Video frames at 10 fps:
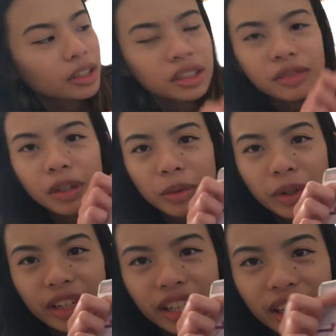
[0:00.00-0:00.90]
It's
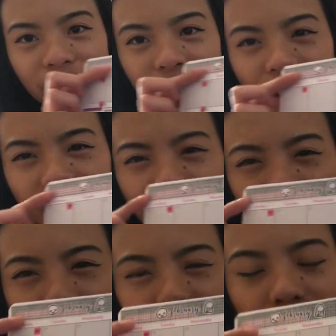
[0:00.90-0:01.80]
February I
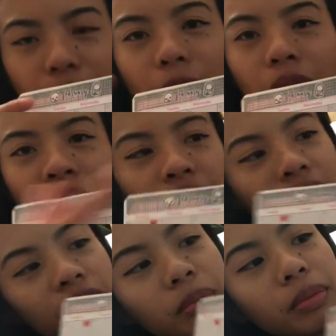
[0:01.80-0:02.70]
used washi
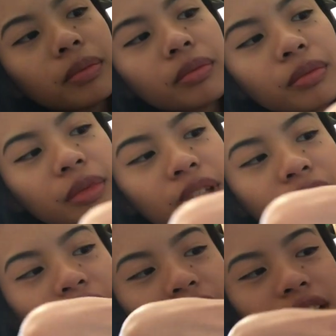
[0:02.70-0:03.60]
tape
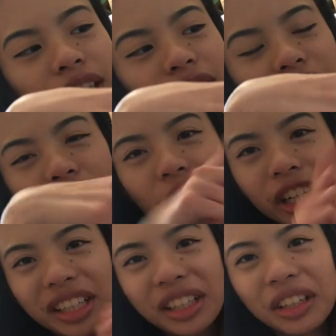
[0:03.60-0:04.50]
to
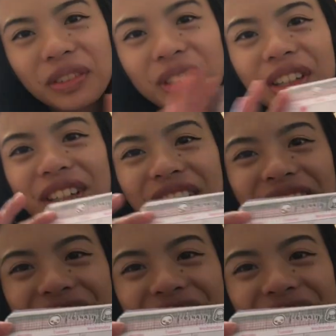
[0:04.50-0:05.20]
try and cover